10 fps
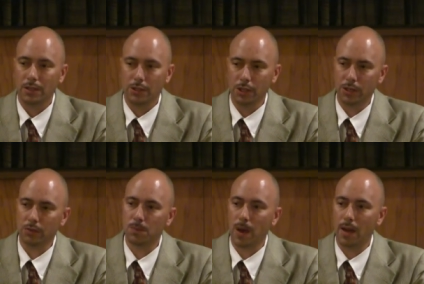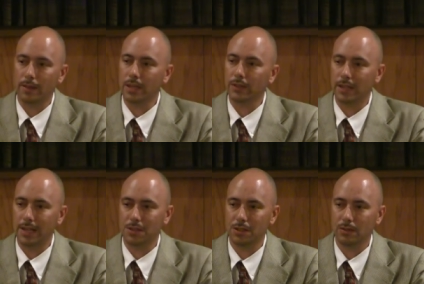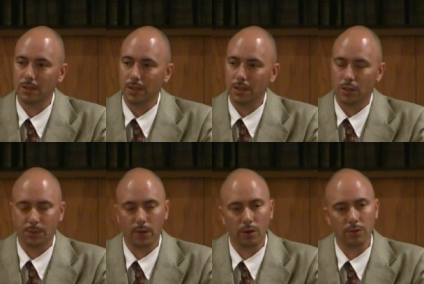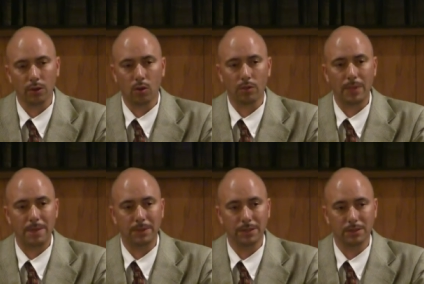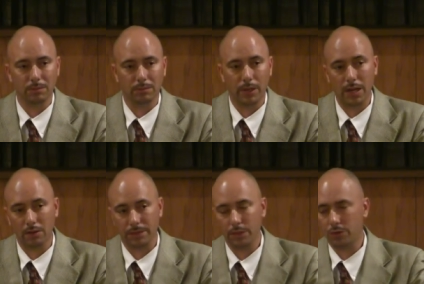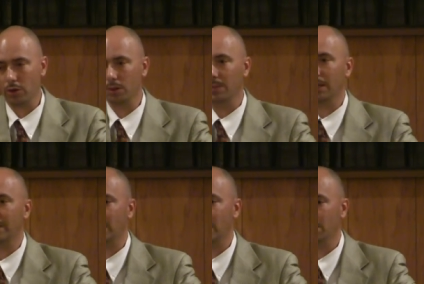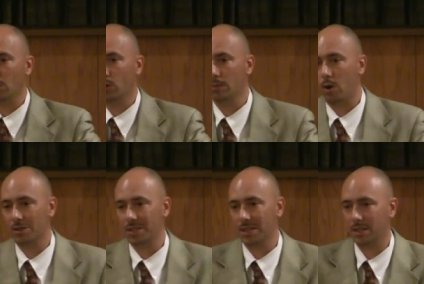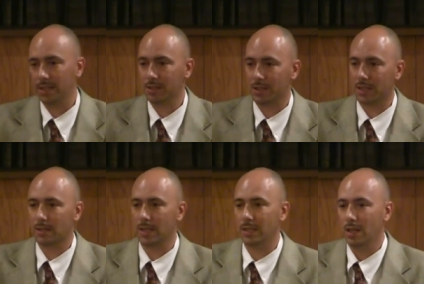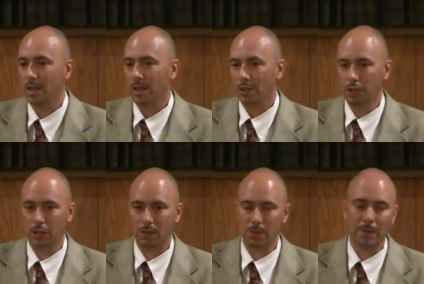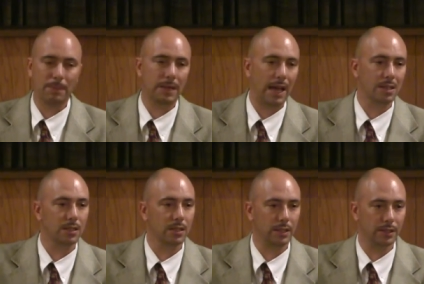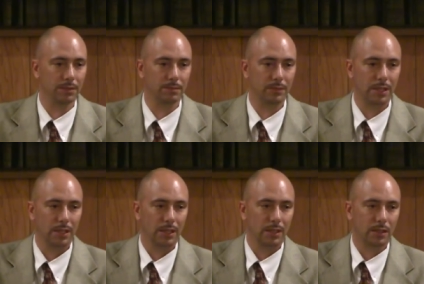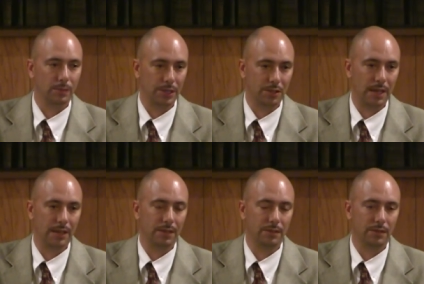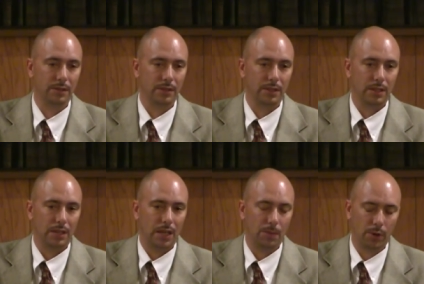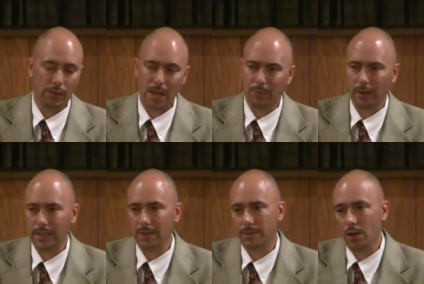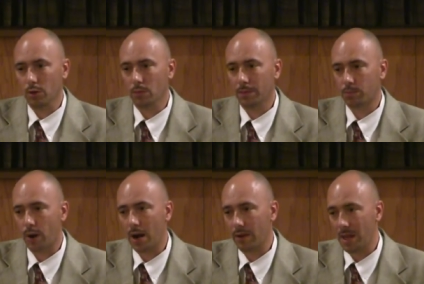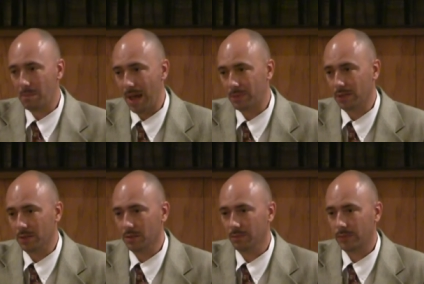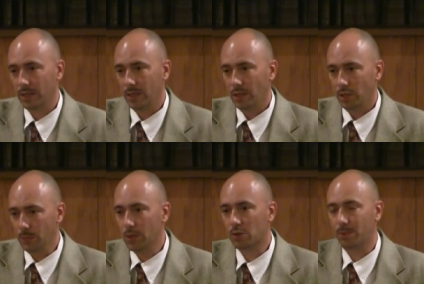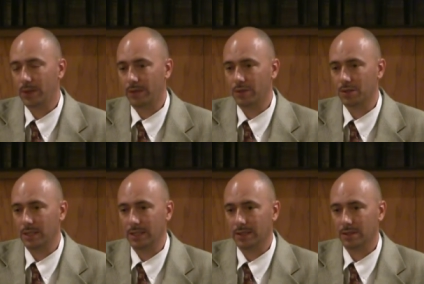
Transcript: you can respond to the invitation to put on your Lord in baptism. Because if you truly believe in Him, according to Mark 16 16, you need to be baptized into Him to be saved. And upon that belief, though, prior to that baptism, you must repent of your sins.